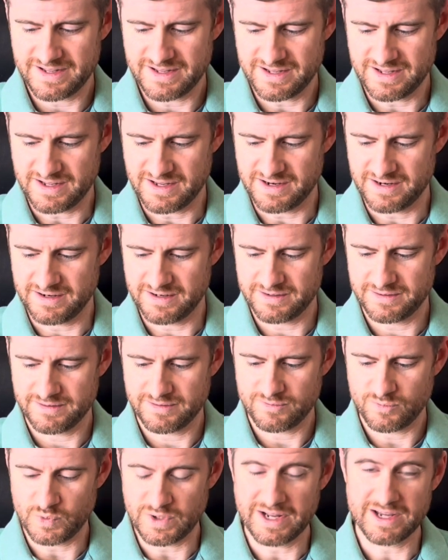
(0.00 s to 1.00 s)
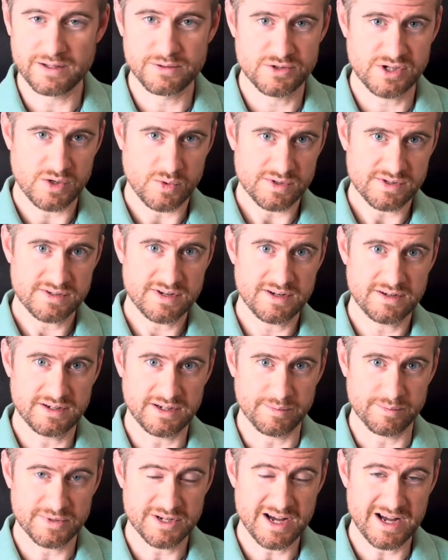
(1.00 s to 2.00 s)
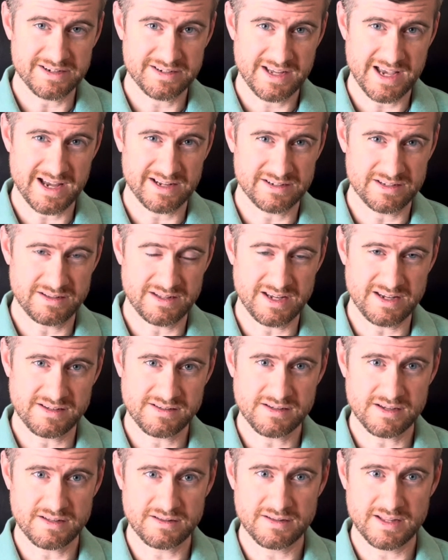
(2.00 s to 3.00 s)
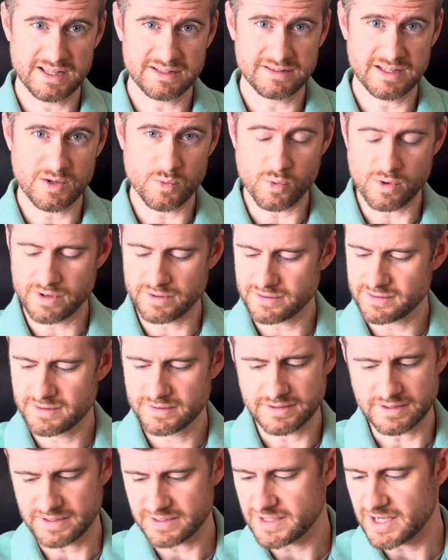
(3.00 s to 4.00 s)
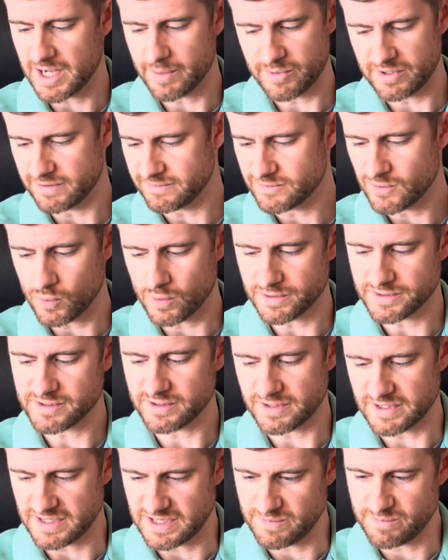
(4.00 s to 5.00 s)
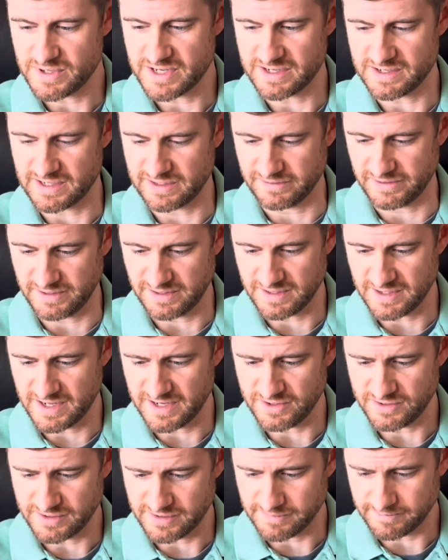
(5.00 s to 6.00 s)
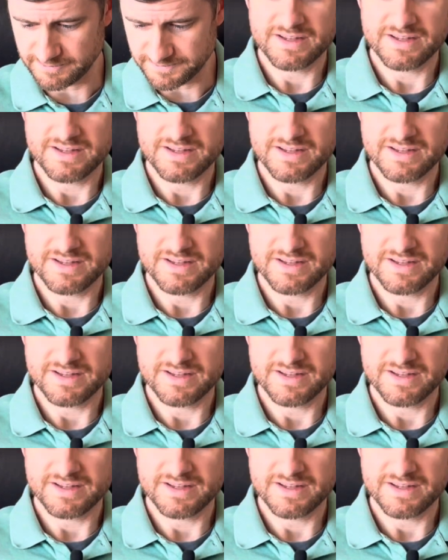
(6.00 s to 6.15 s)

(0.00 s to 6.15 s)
And when LG was contacted, they said that they weren't going to comment, of course, on any pending litigation.